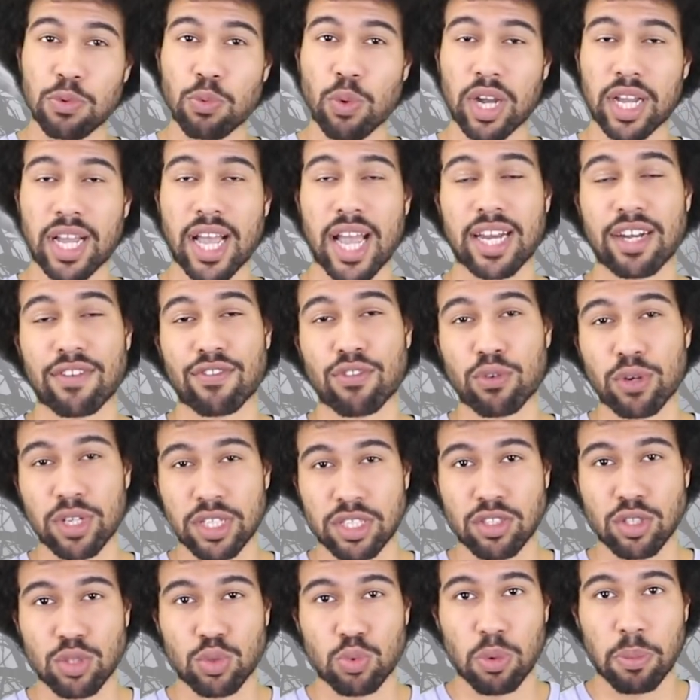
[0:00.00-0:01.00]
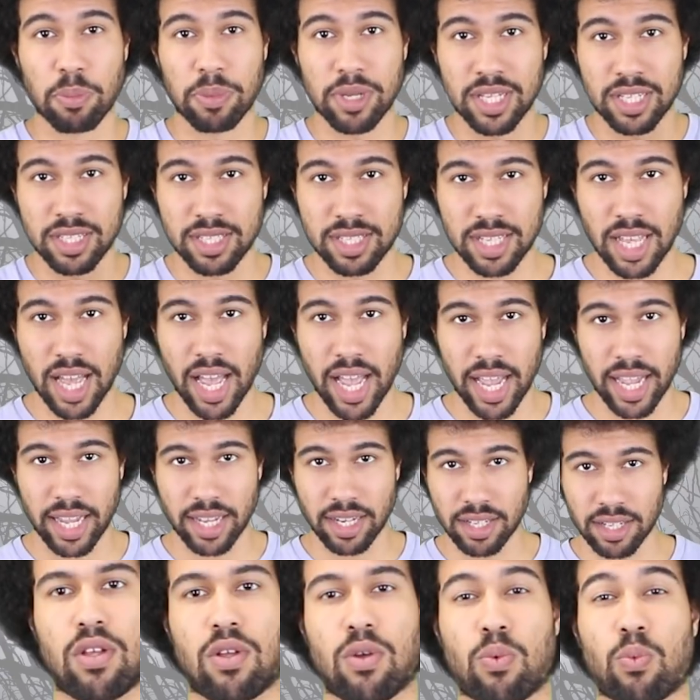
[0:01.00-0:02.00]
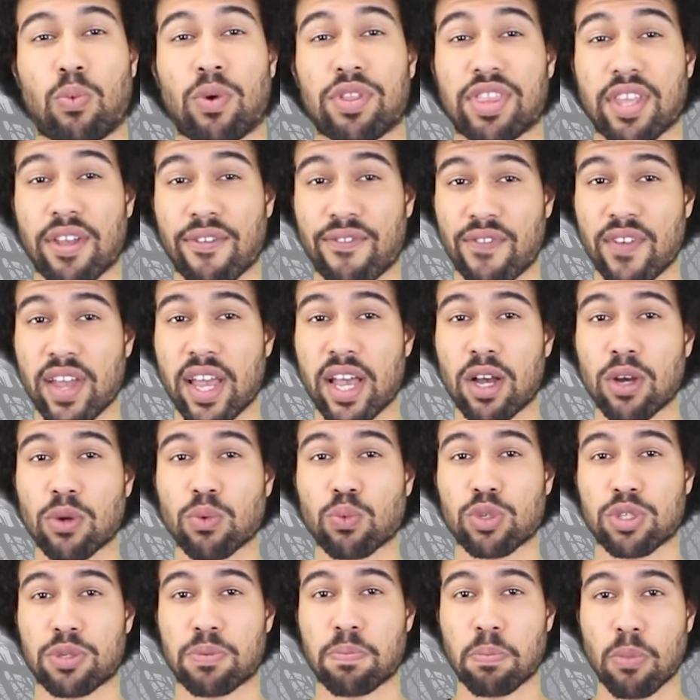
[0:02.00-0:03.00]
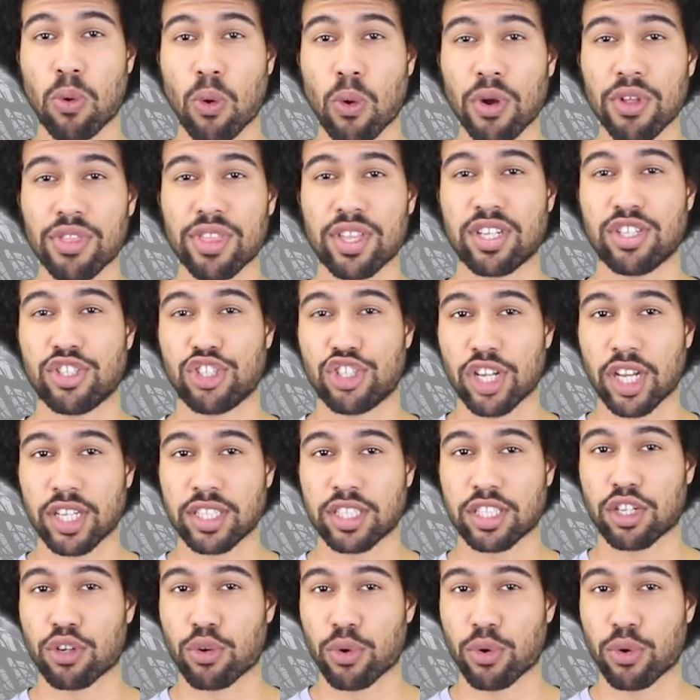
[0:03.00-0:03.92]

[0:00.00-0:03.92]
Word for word: what kind of crystals would be inside. What they found was more than just